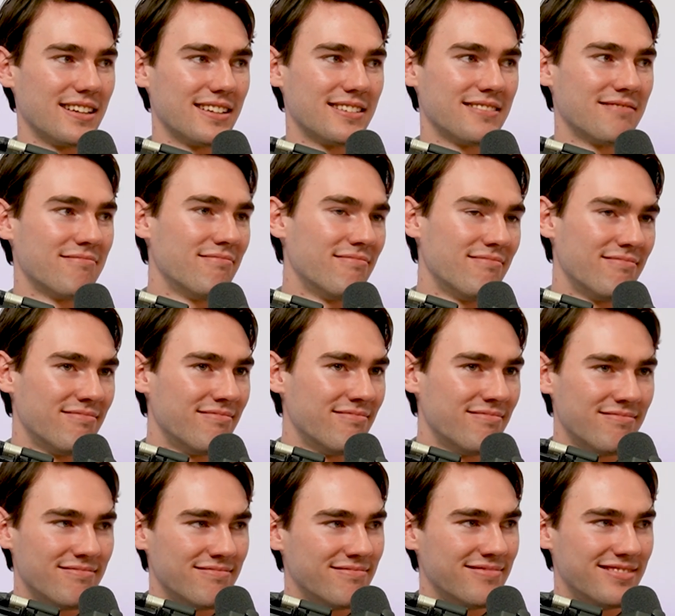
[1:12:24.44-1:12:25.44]
like
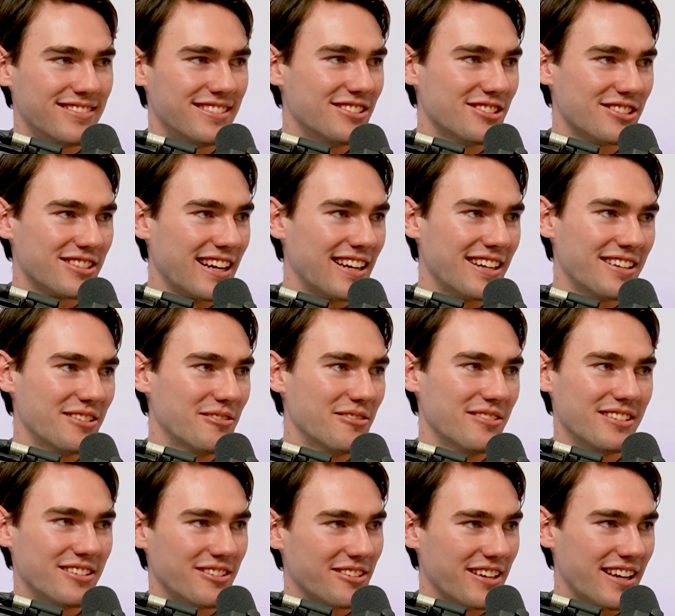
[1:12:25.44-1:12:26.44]
you just kind of
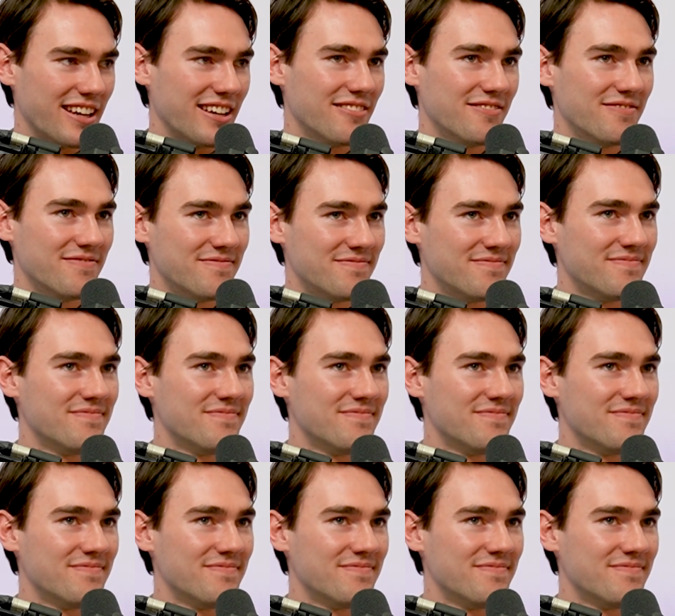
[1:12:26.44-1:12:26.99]
do it and you're okay.